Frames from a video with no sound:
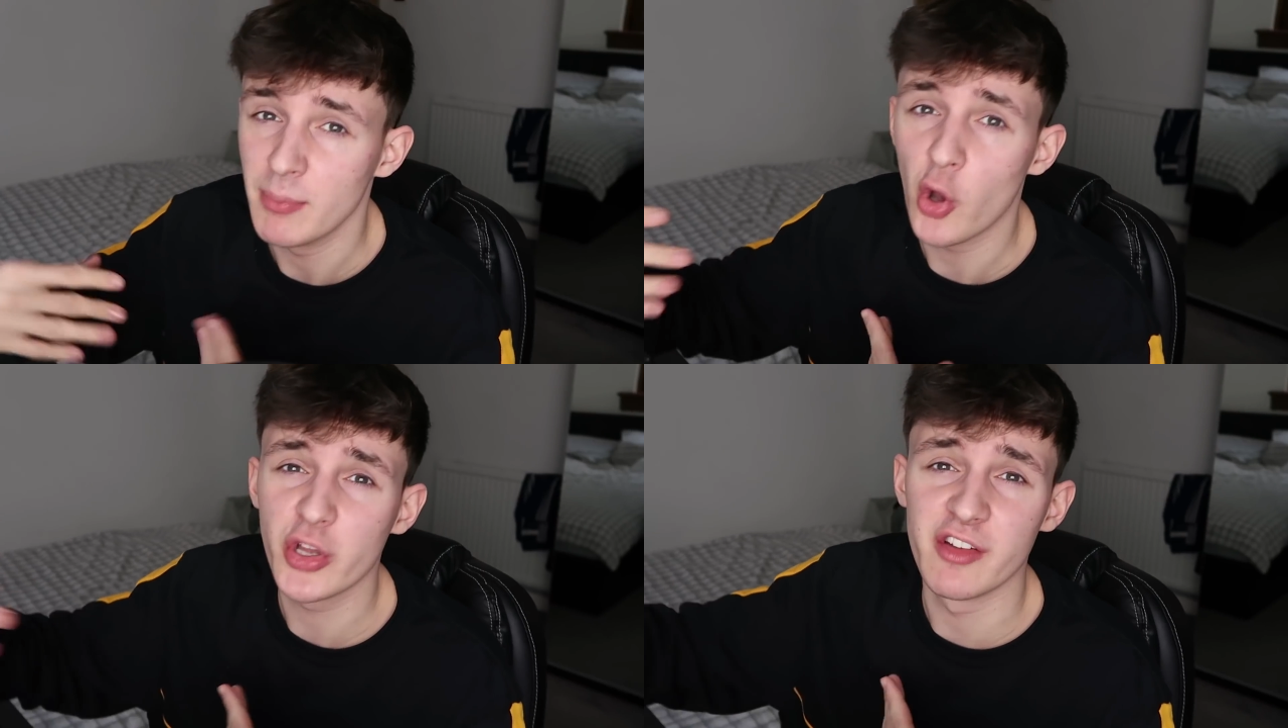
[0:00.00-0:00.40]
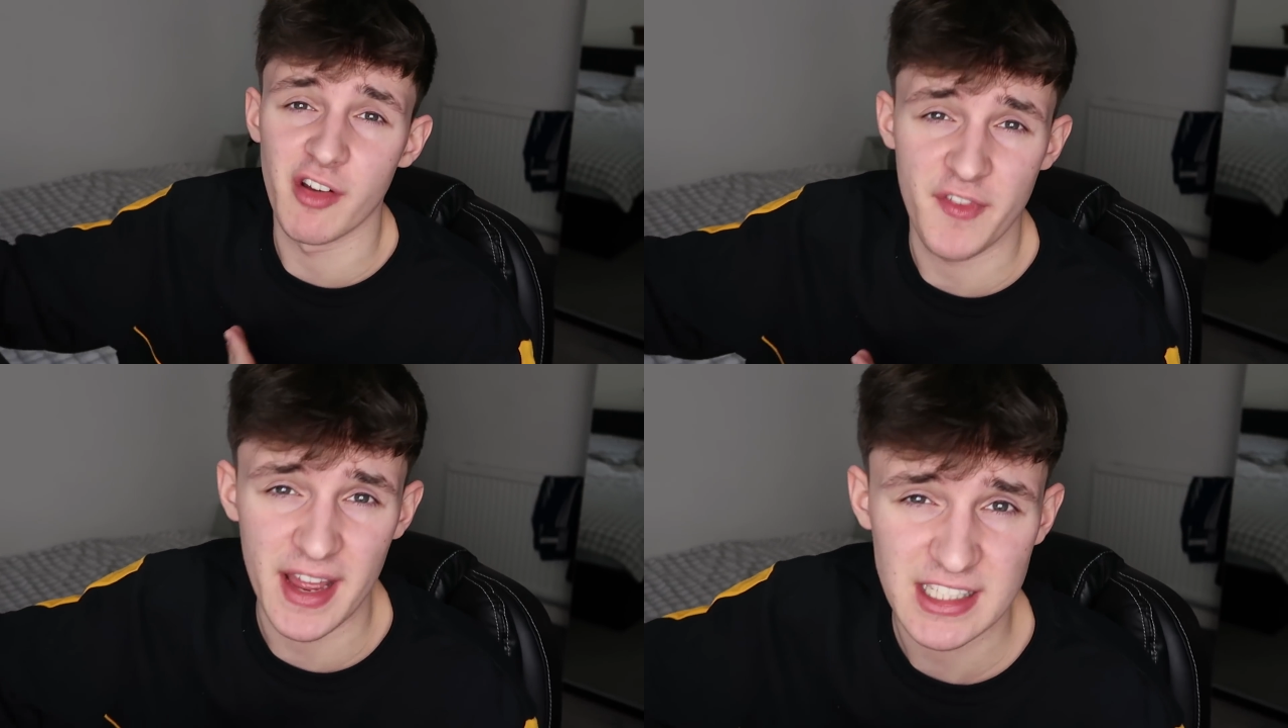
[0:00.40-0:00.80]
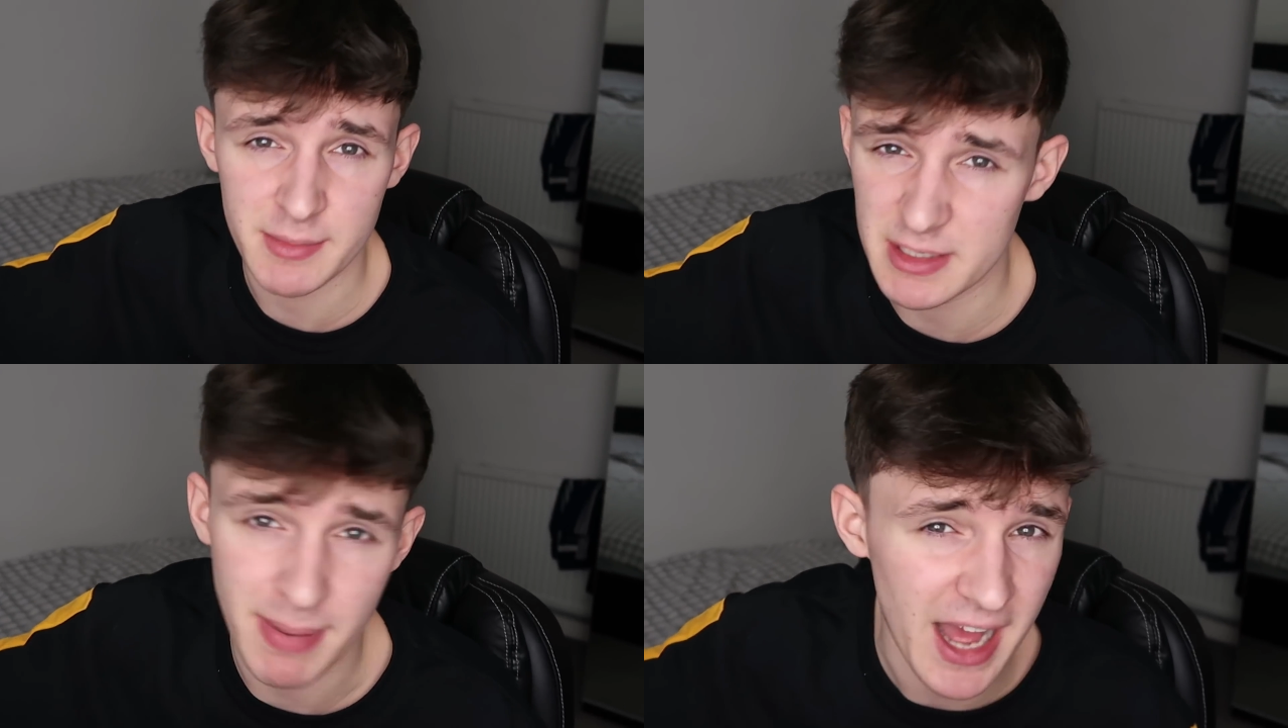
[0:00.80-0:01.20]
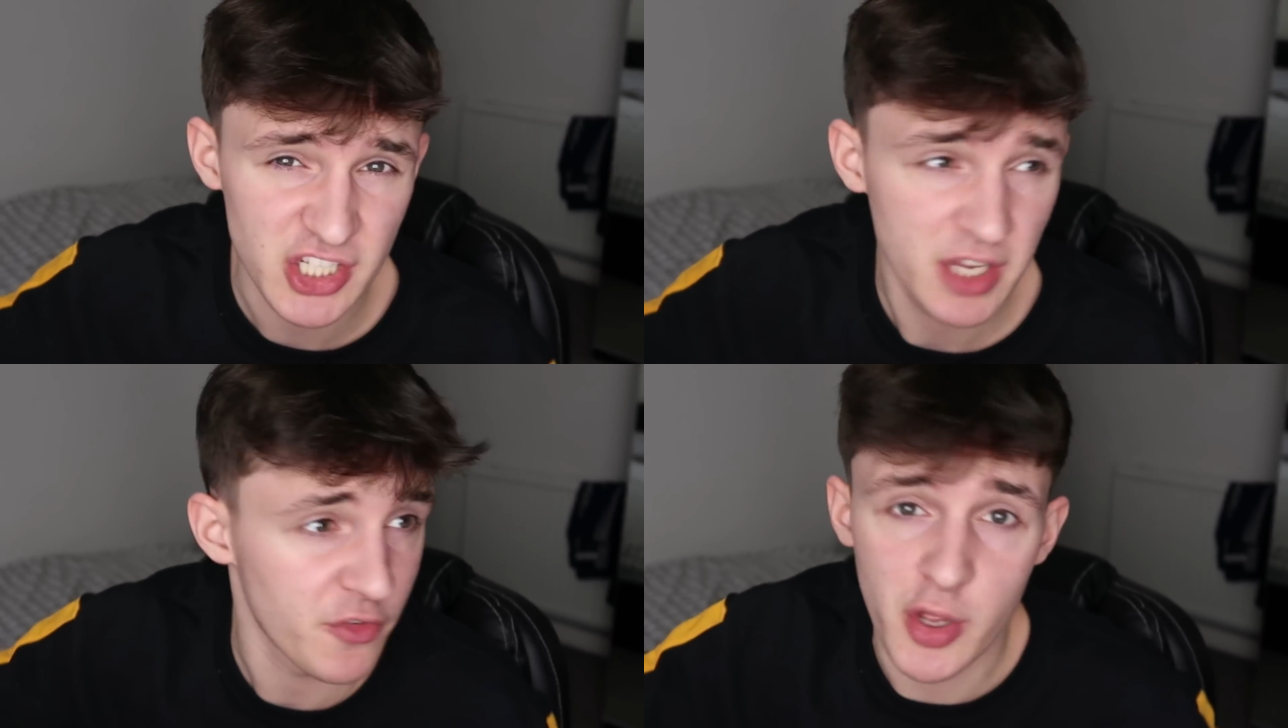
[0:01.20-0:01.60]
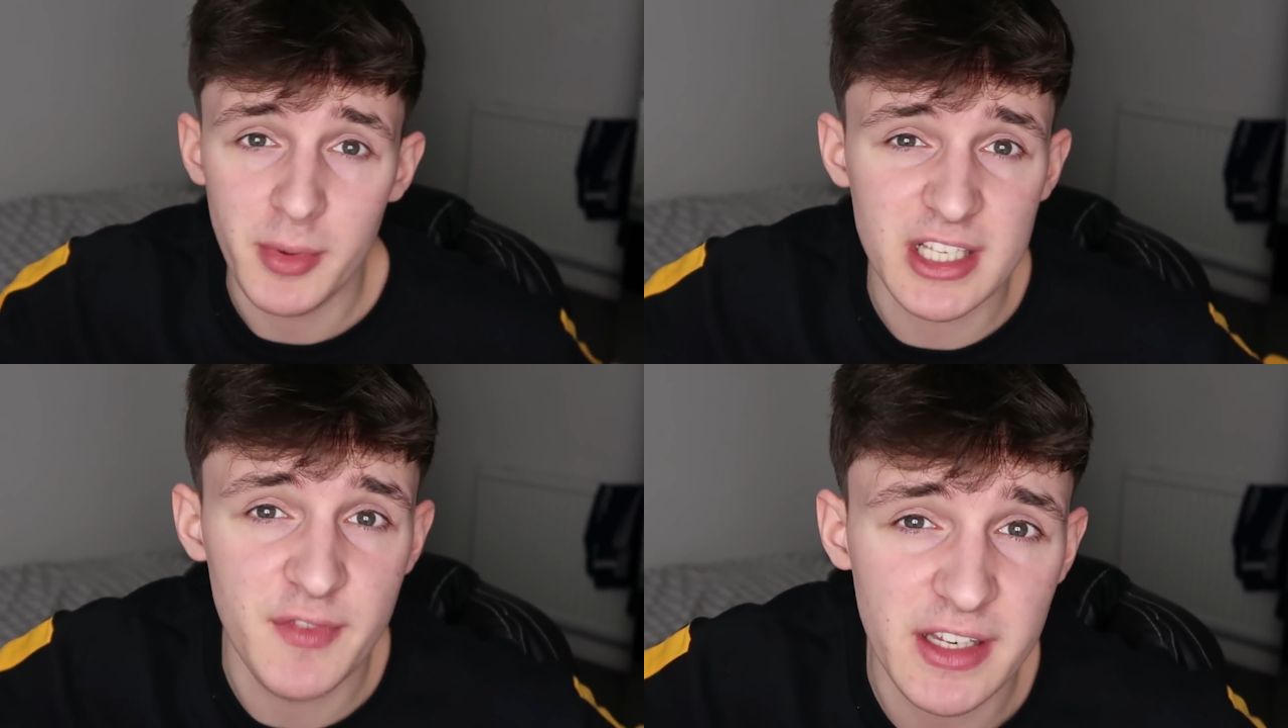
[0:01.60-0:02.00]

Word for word: But I'm not going to refer to him as Batchy throughout this